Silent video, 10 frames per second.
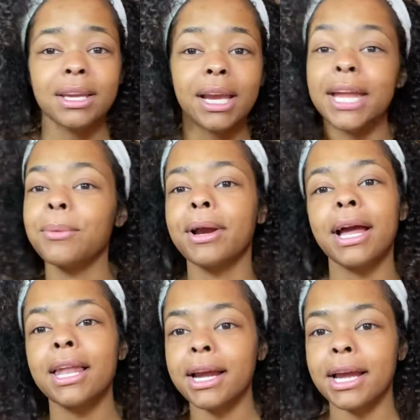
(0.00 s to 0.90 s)
Anyway, I
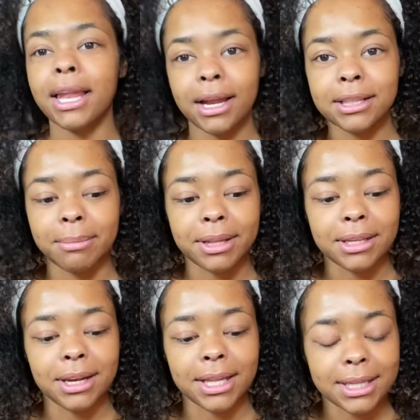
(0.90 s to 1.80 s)
like the
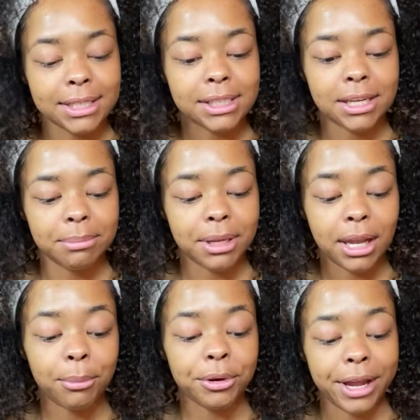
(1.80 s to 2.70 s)
method. I think it's gonna be a lot
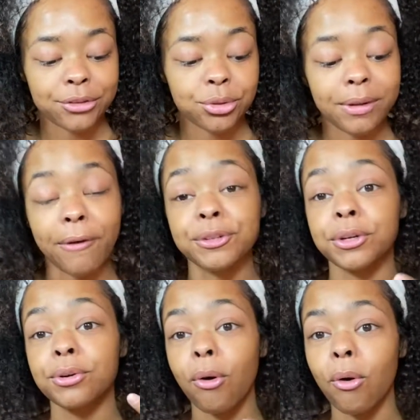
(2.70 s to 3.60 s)
more natural. That was her
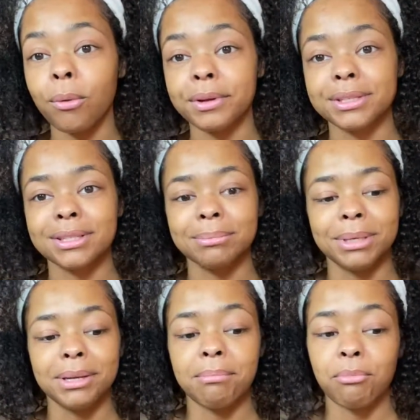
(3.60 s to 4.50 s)
goal, was to
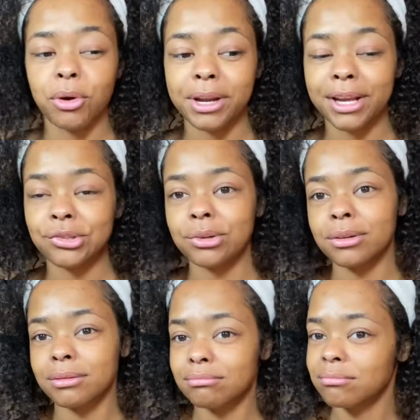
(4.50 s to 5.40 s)
be more natural,
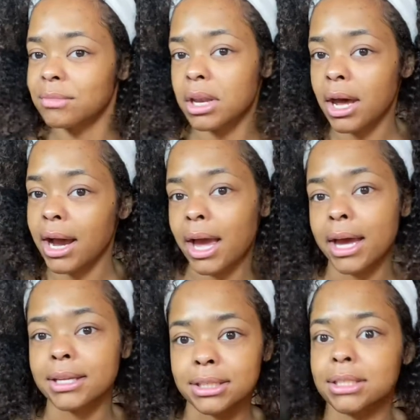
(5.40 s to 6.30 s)
not
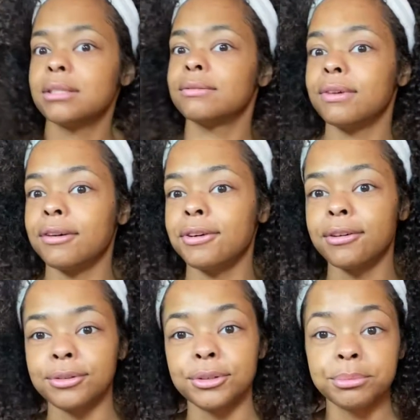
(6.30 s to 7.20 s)
as
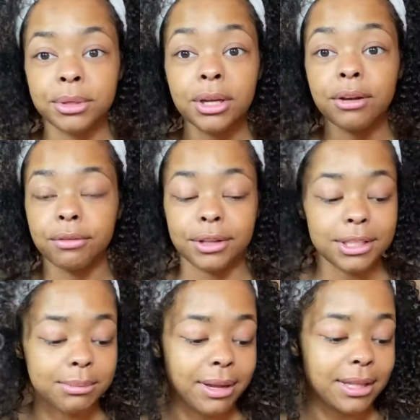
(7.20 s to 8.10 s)
va-va-voom for this
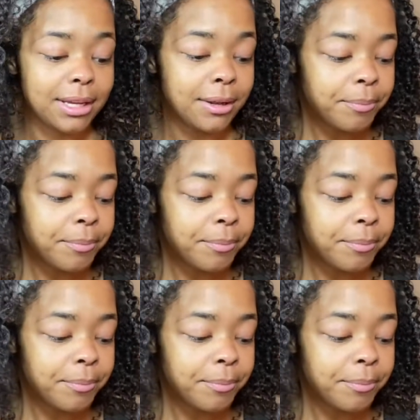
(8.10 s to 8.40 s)
method.